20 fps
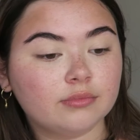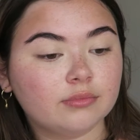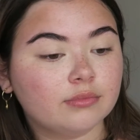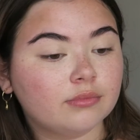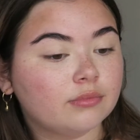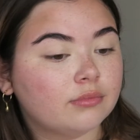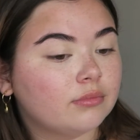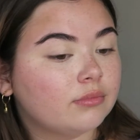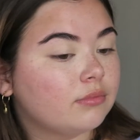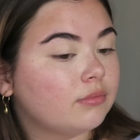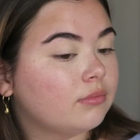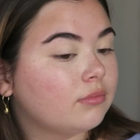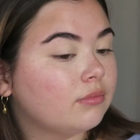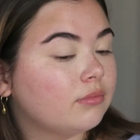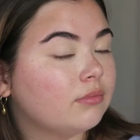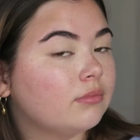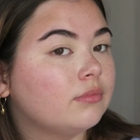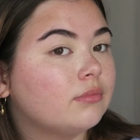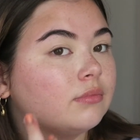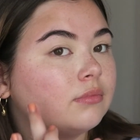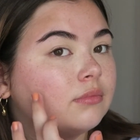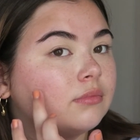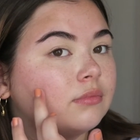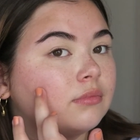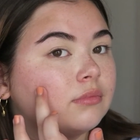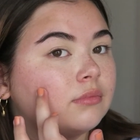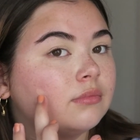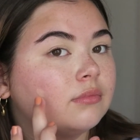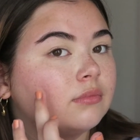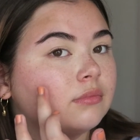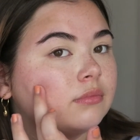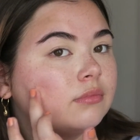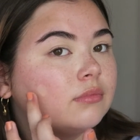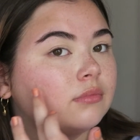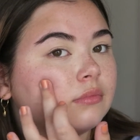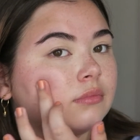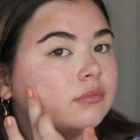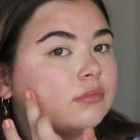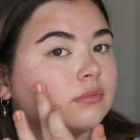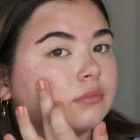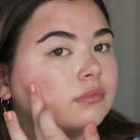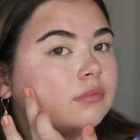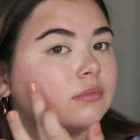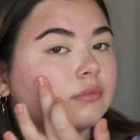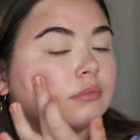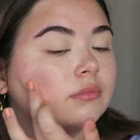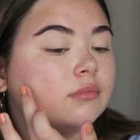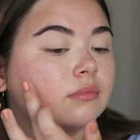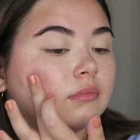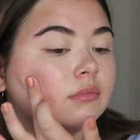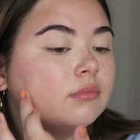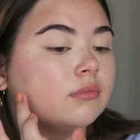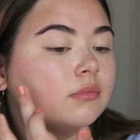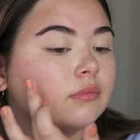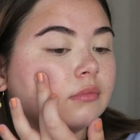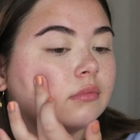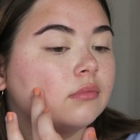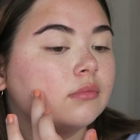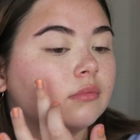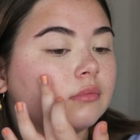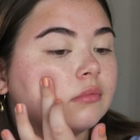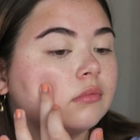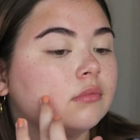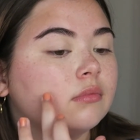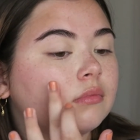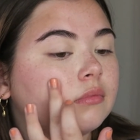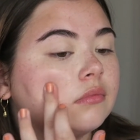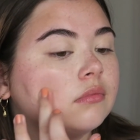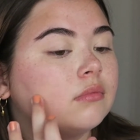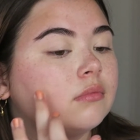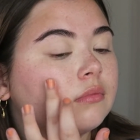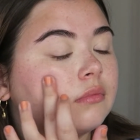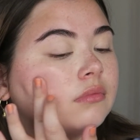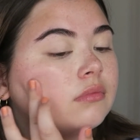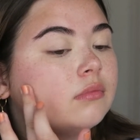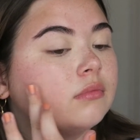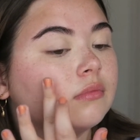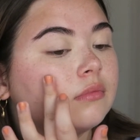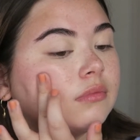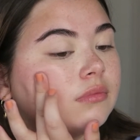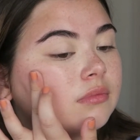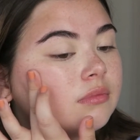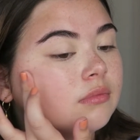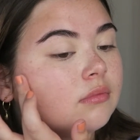[no speech]